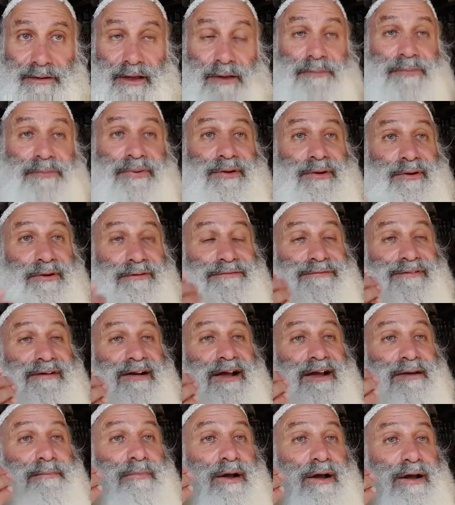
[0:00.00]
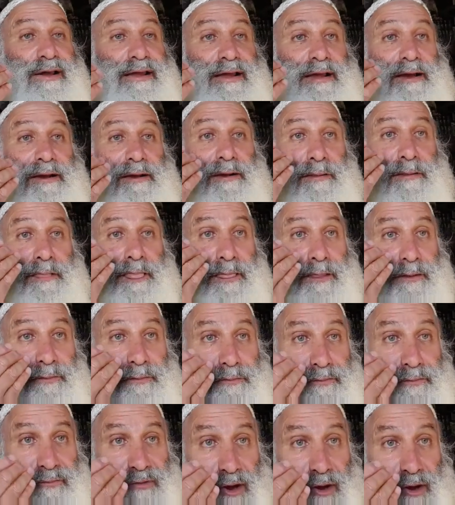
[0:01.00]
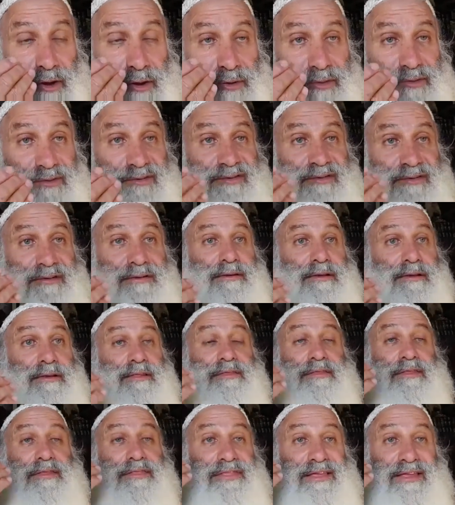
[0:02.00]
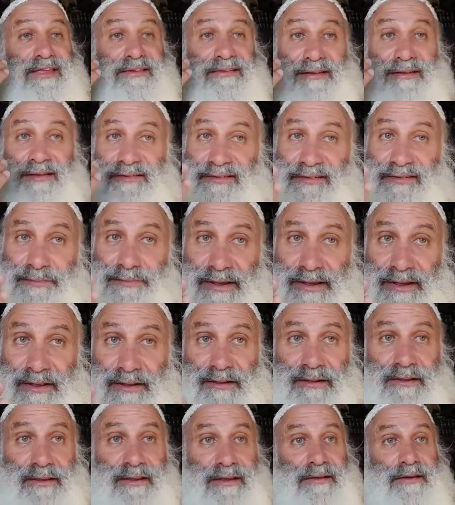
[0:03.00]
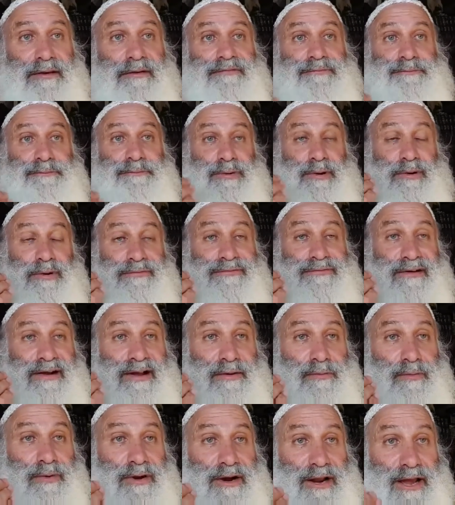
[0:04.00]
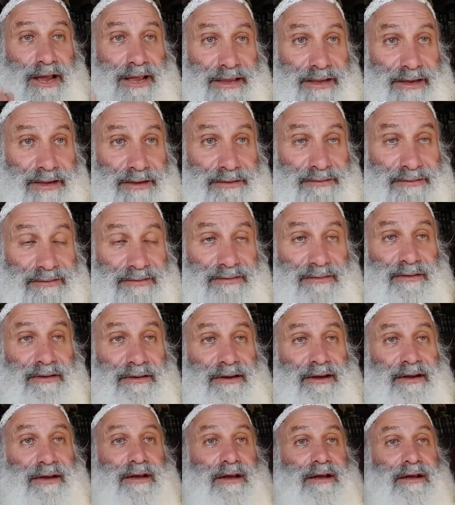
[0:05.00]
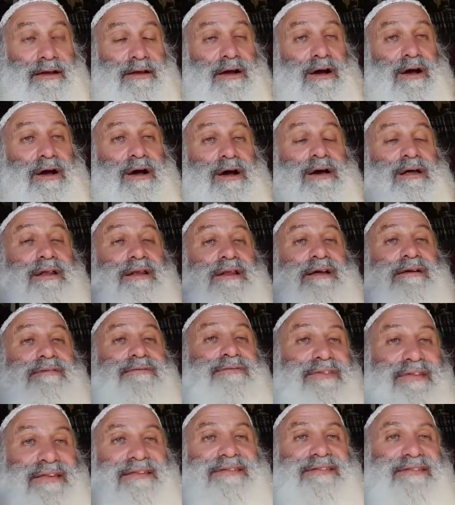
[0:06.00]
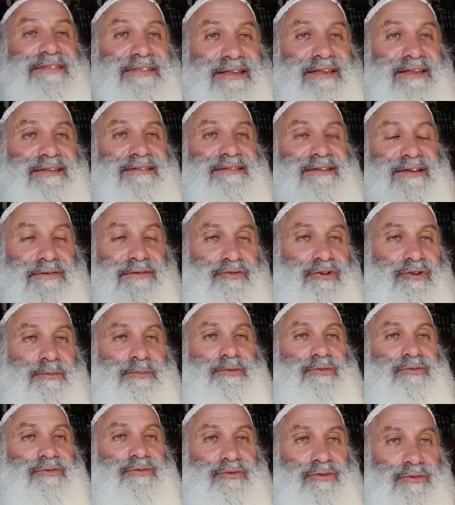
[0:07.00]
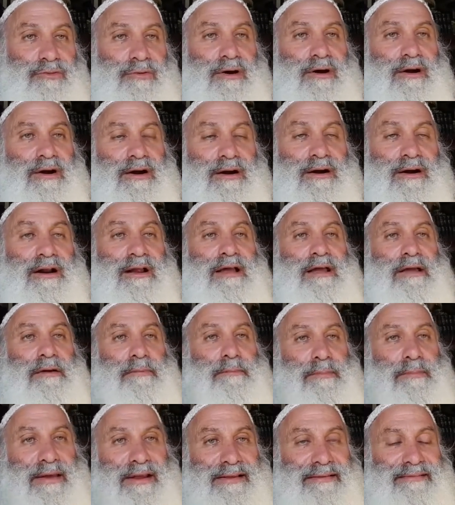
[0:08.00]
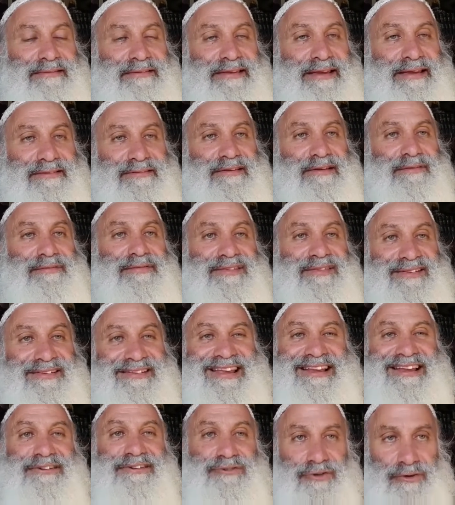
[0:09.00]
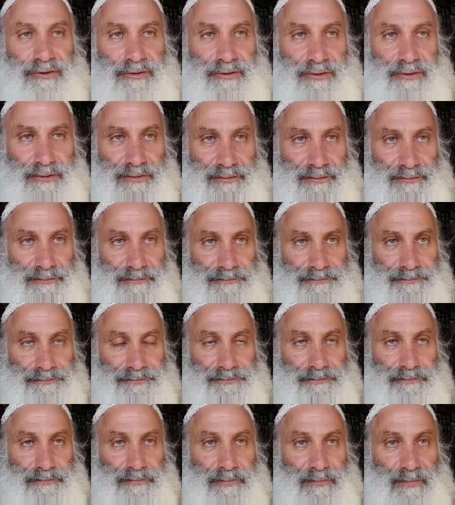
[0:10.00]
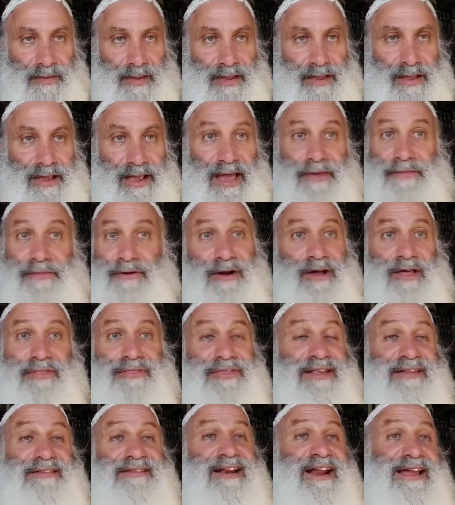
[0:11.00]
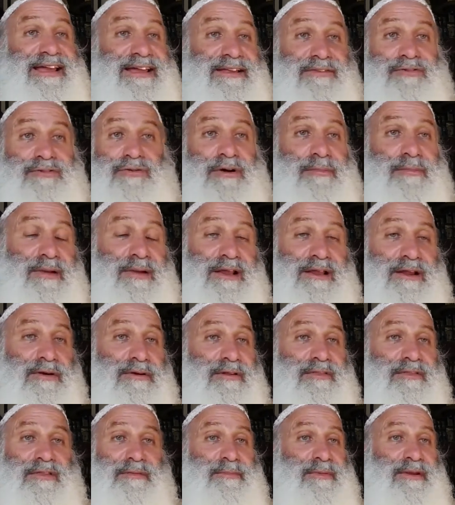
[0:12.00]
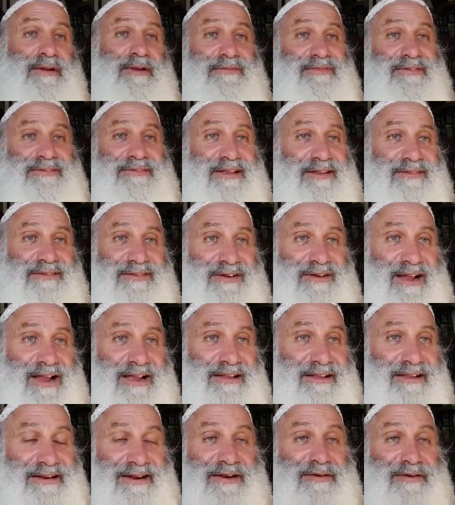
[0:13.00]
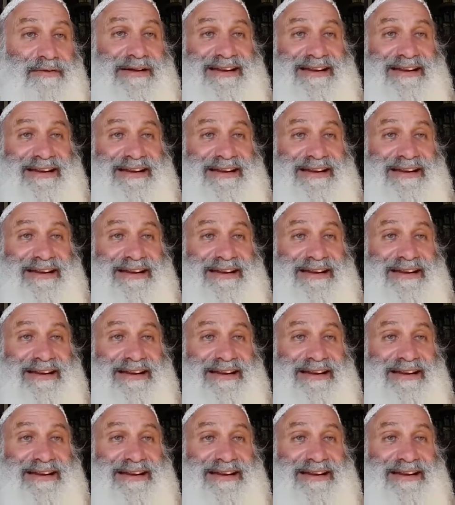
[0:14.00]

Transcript: purifying my nose, the things I smell, purifying what I eat. All of these things contribute to our meditative center. And they're all things that I can do on my own in the middle of a desert island. I don't